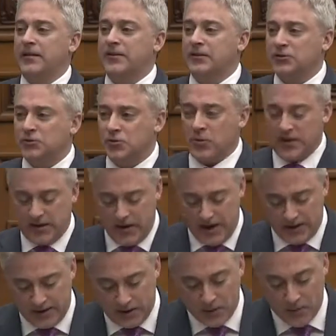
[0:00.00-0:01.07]
this
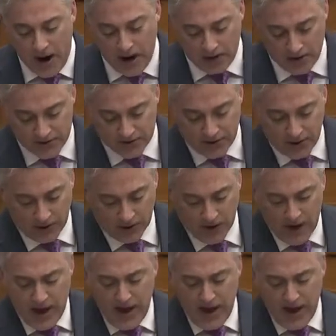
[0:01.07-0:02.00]
weekend in Elmira, Ontario.